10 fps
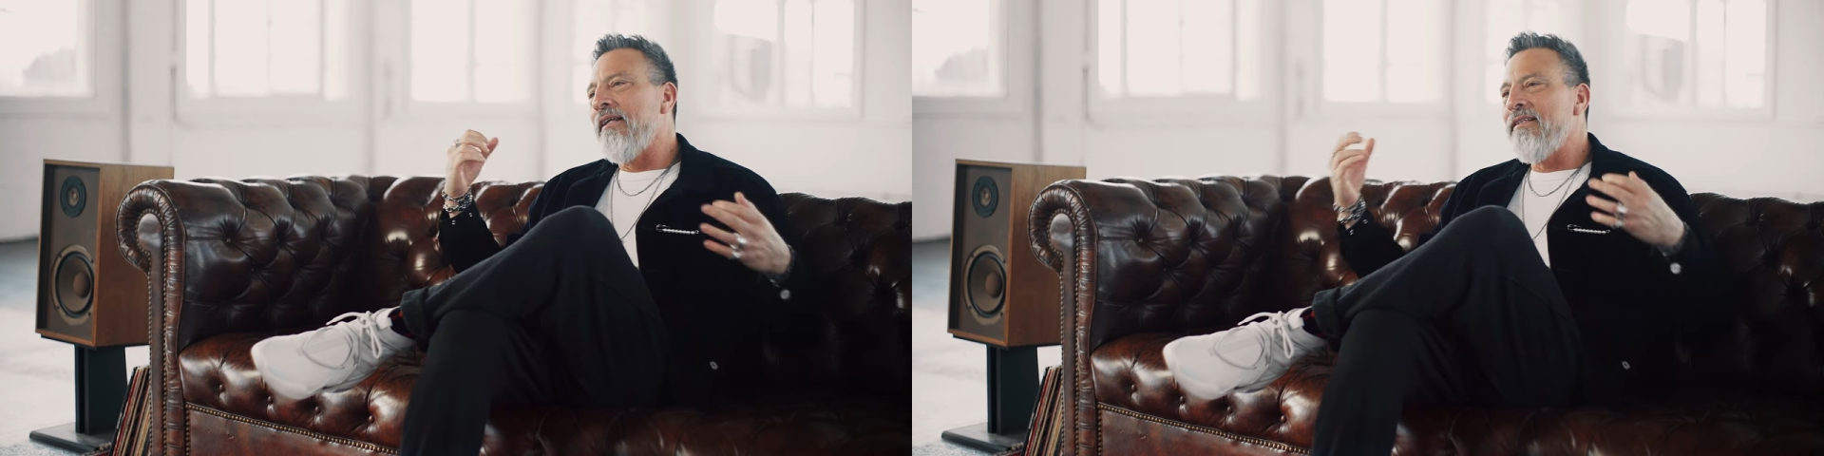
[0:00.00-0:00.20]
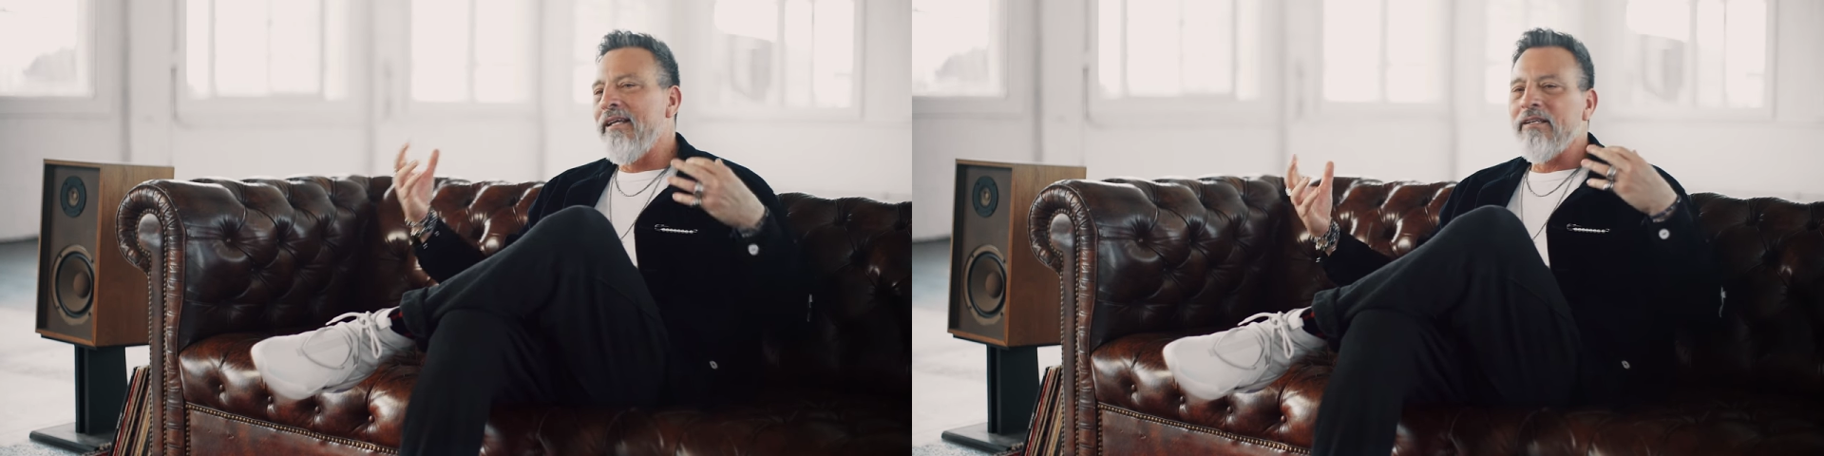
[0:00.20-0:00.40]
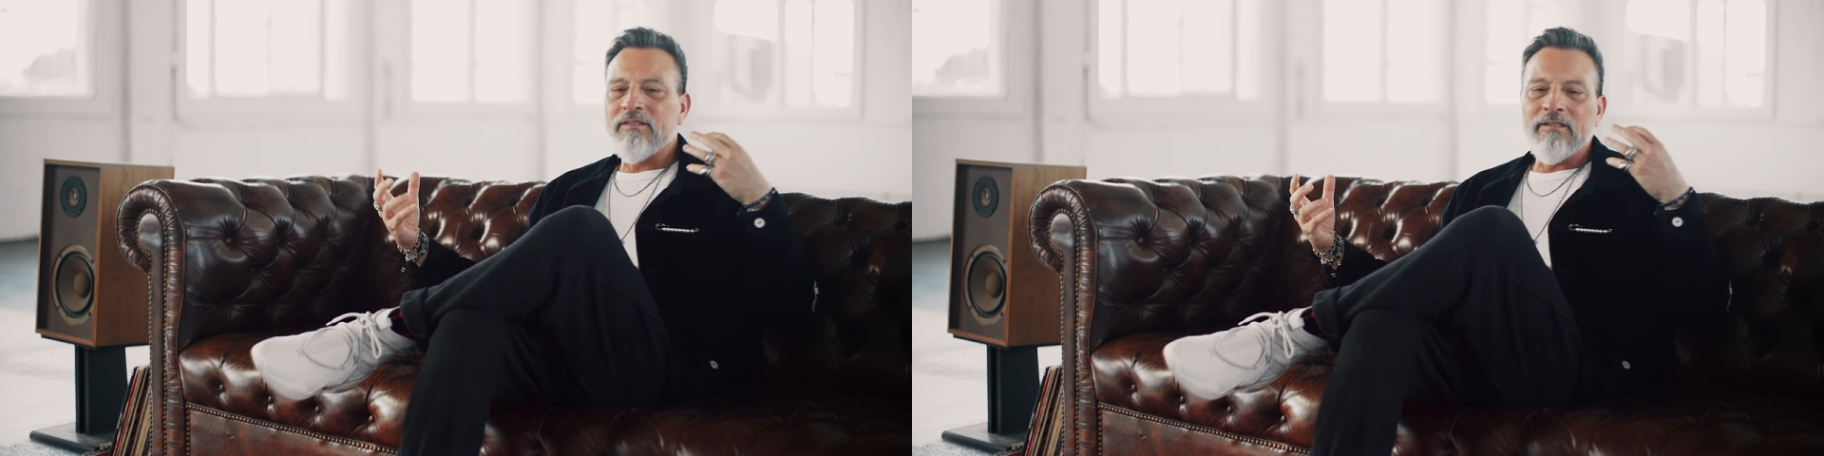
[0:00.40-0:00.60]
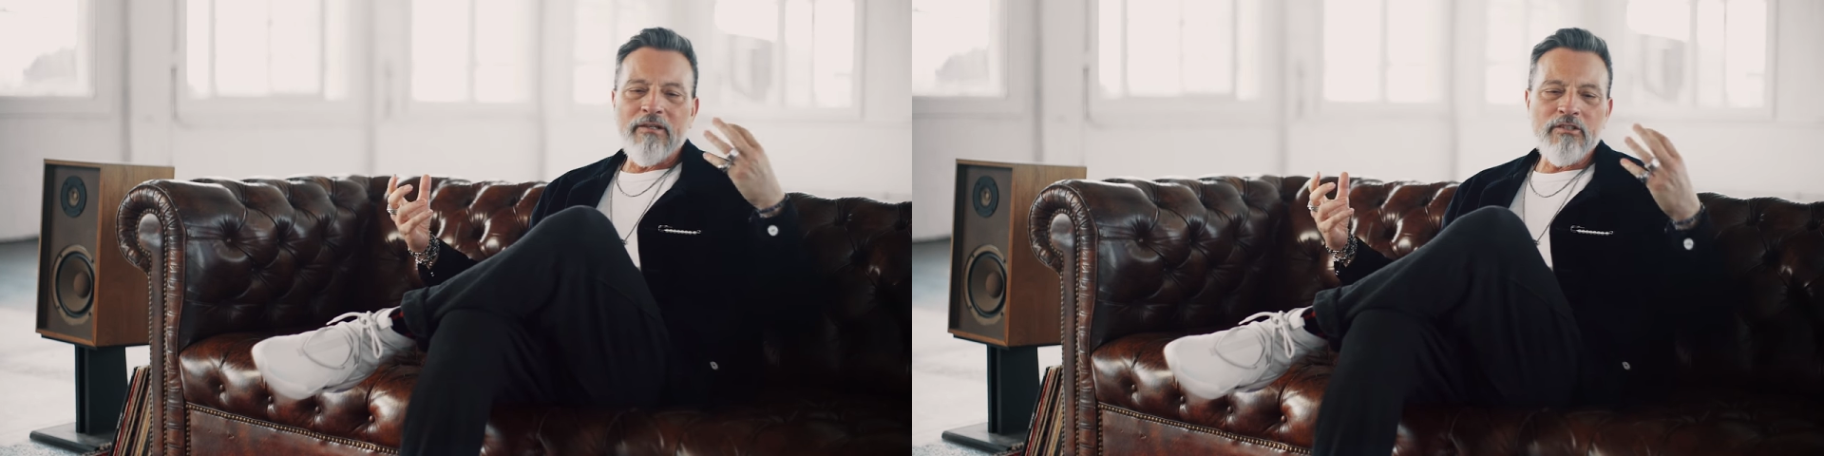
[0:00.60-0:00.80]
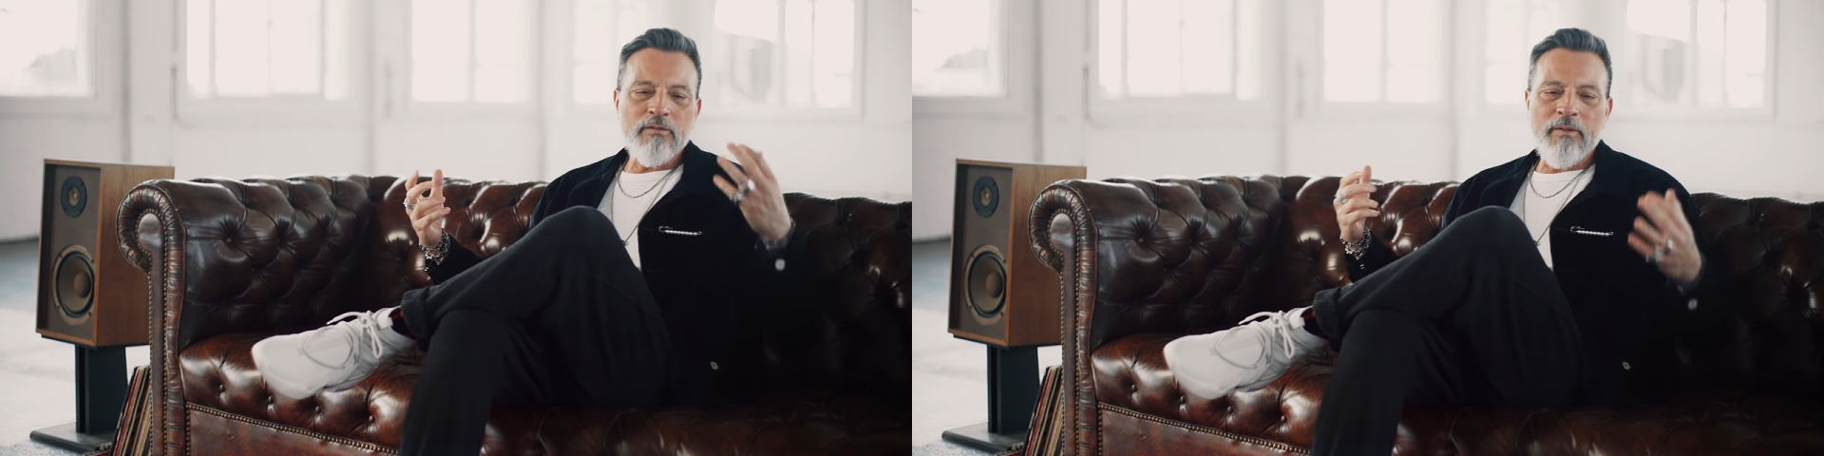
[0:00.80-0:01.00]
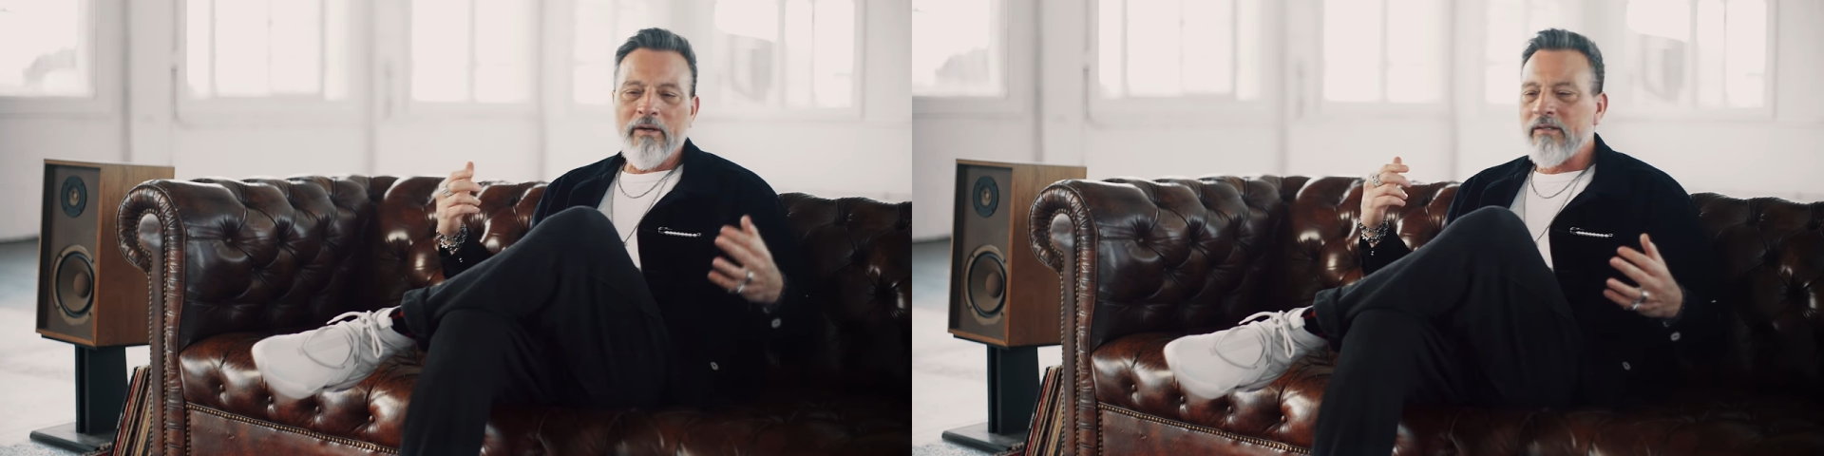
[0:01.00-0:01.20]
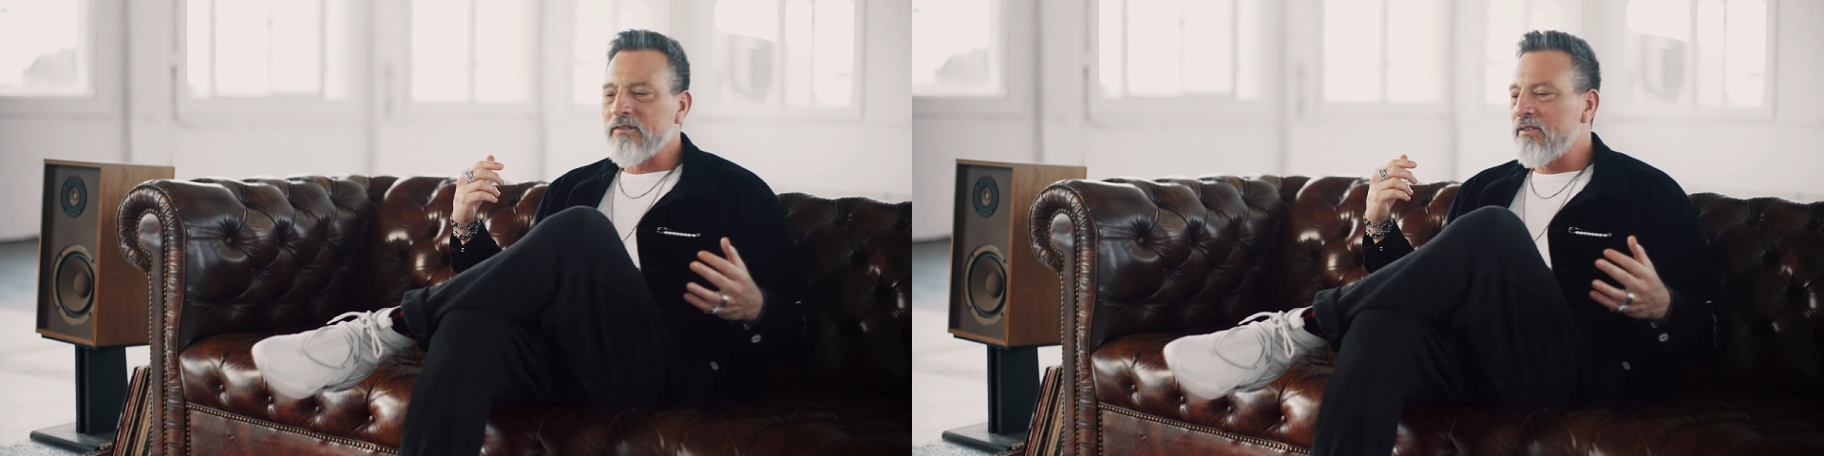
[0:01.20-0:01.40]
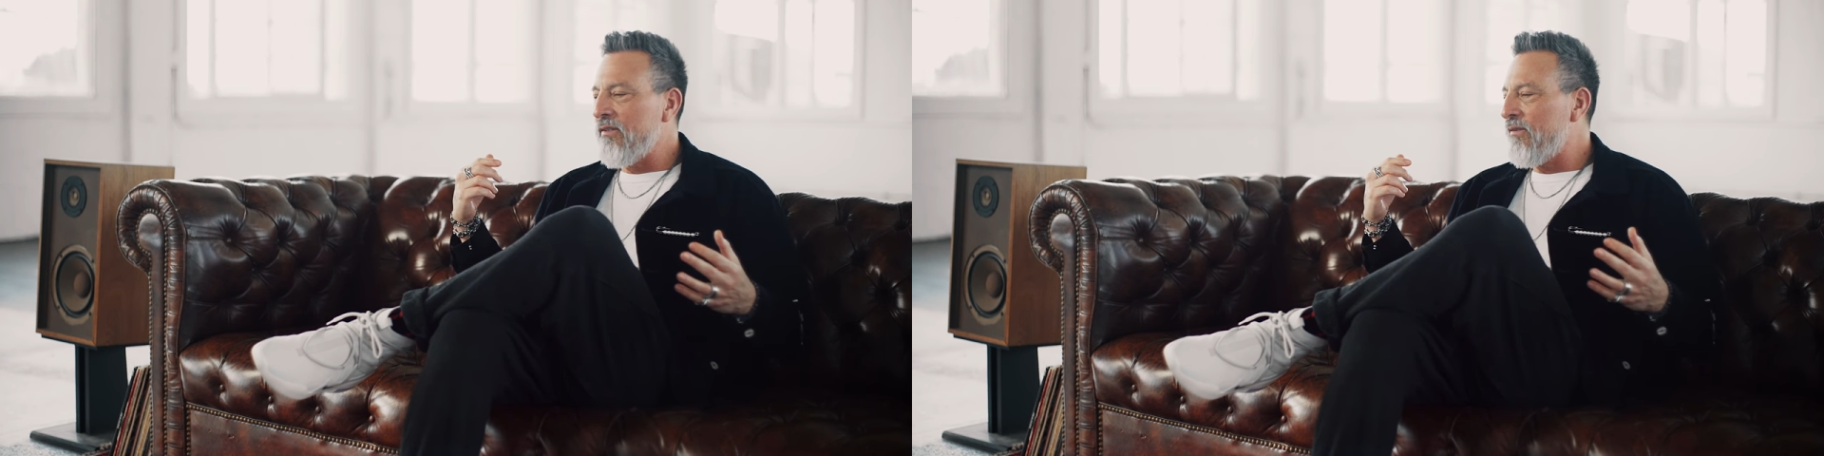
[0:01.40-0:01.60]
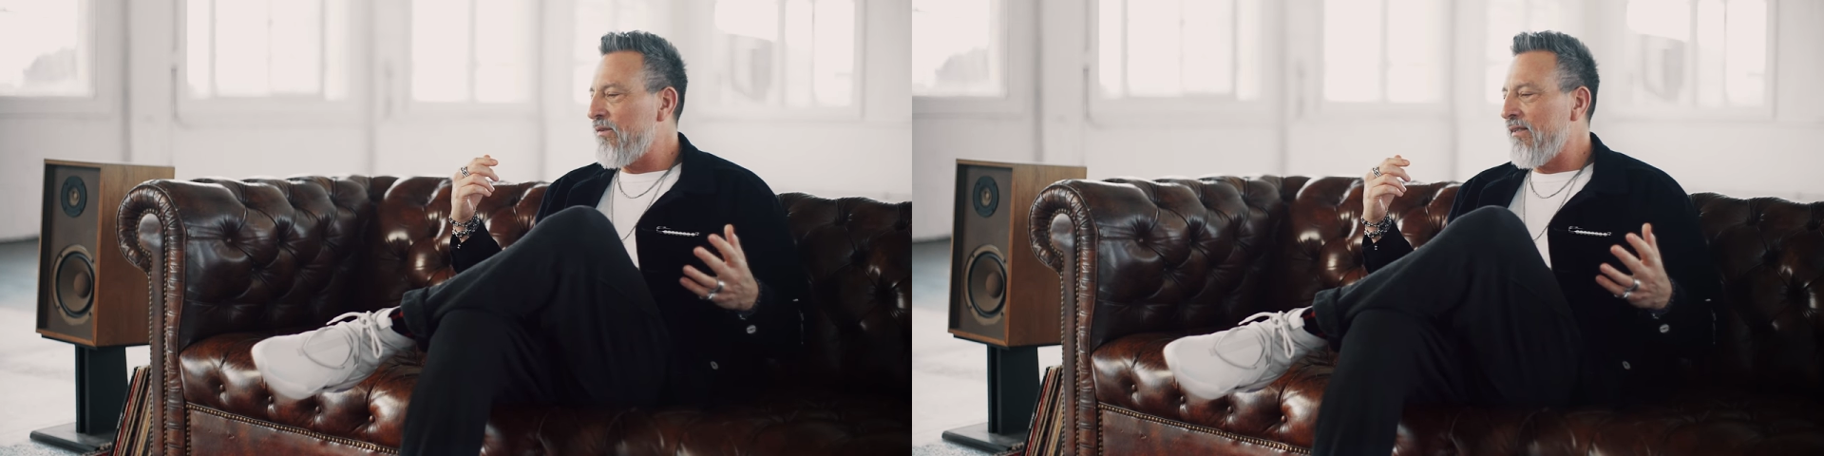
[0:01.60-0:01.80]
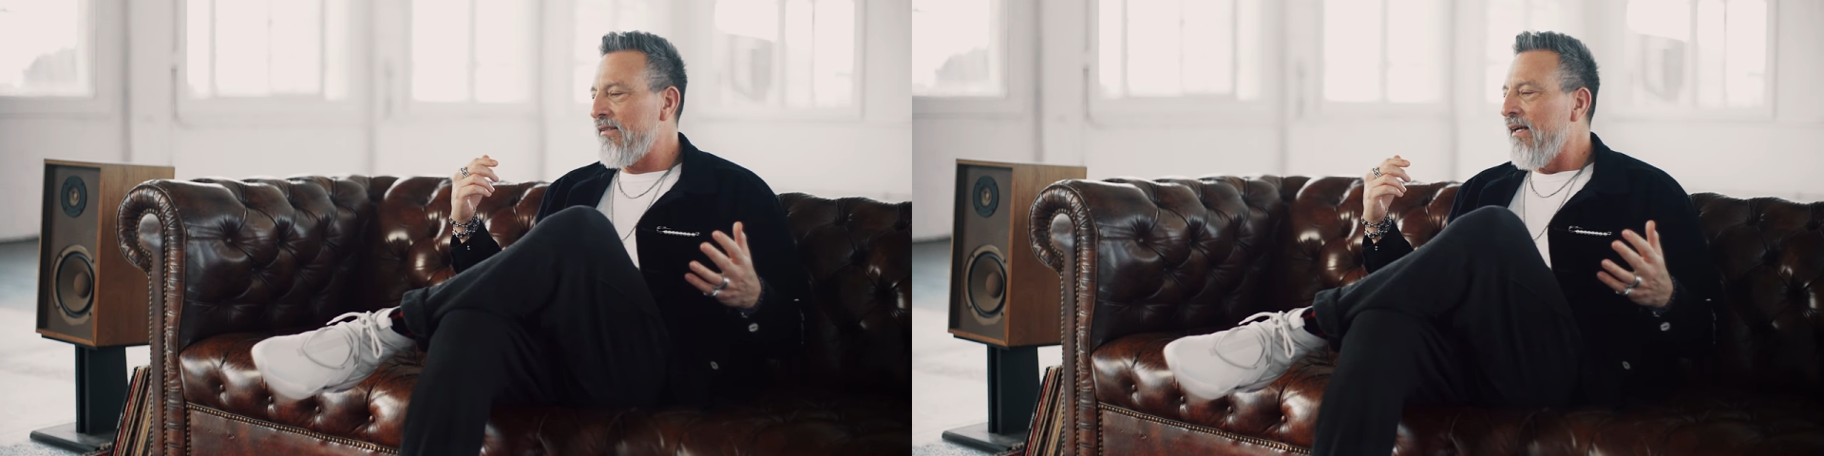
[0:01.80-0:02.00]
ideas and our
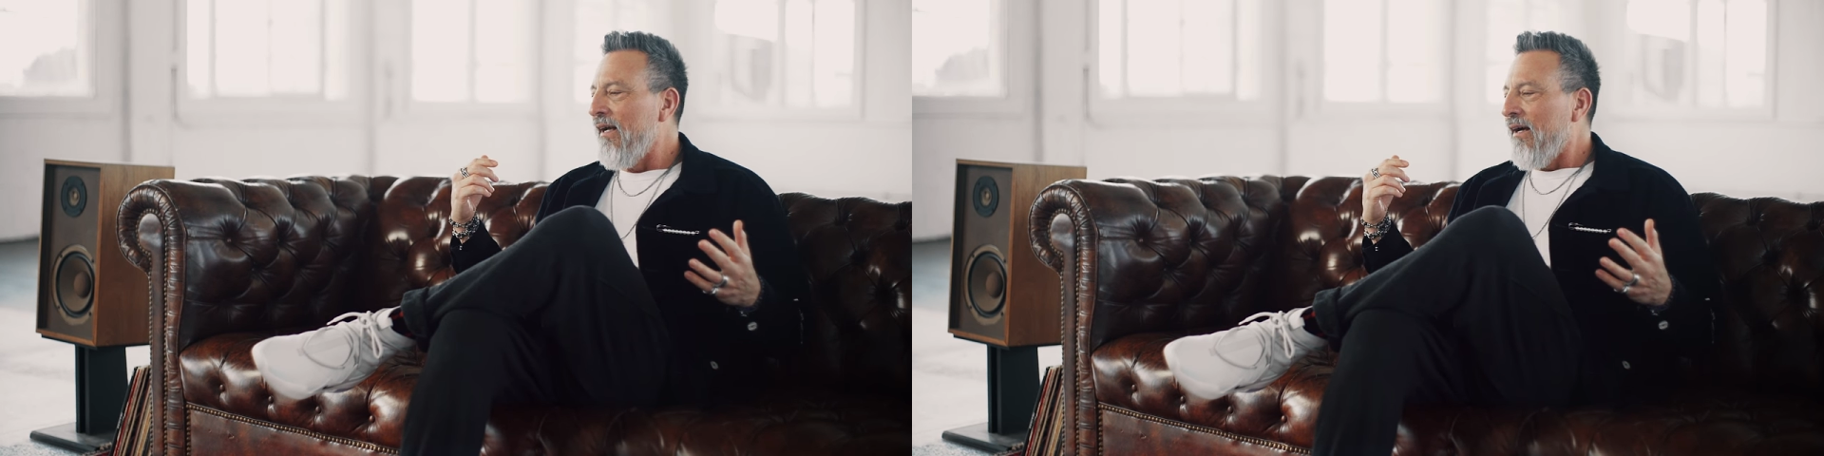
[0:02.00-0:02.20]
experiences and